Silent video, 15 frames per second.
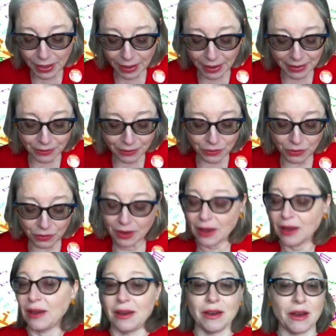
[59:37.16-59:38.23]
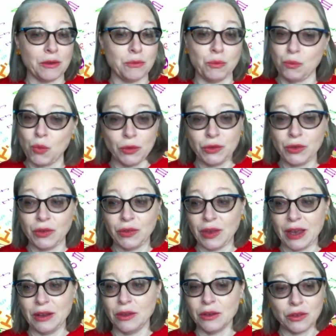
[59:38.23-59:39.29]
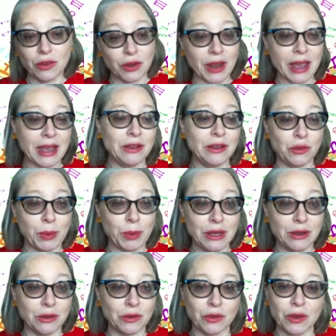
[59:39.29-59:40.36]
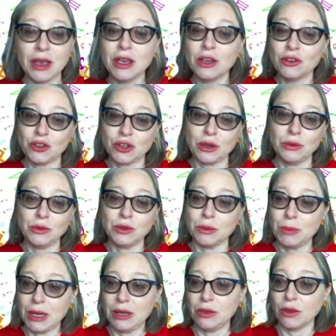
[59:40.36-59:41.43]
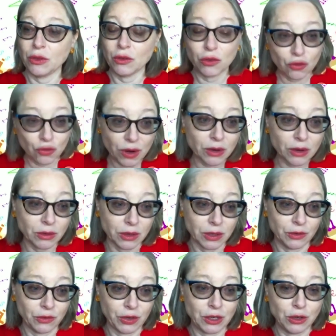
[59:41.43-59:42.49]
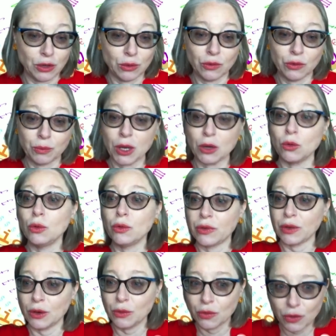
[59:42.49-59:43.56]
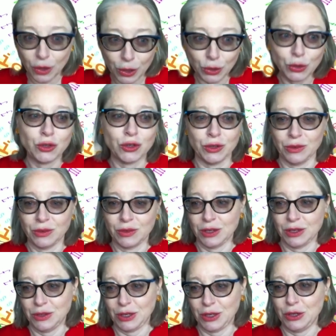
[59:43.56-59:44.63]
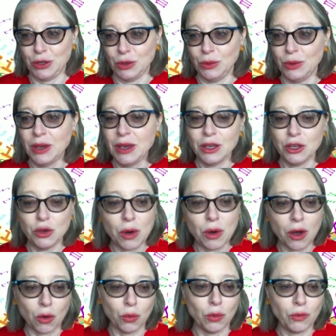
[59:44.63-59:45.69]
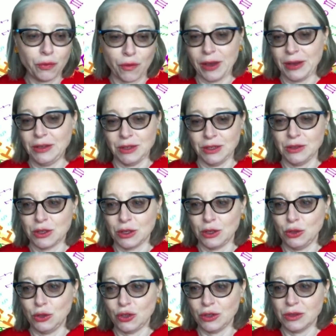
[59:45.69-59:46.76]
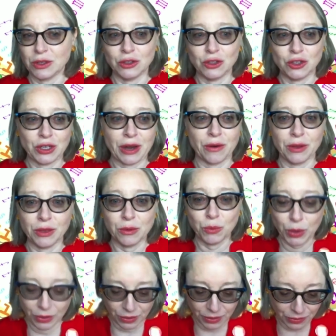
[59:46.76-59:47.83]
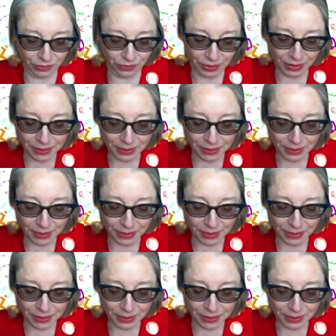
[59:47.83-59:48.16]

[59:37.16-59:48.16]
And I want to say that today's speakers showed to me that the struggle continues, but also solutions continue. You are all finding solutions and sharing them with us.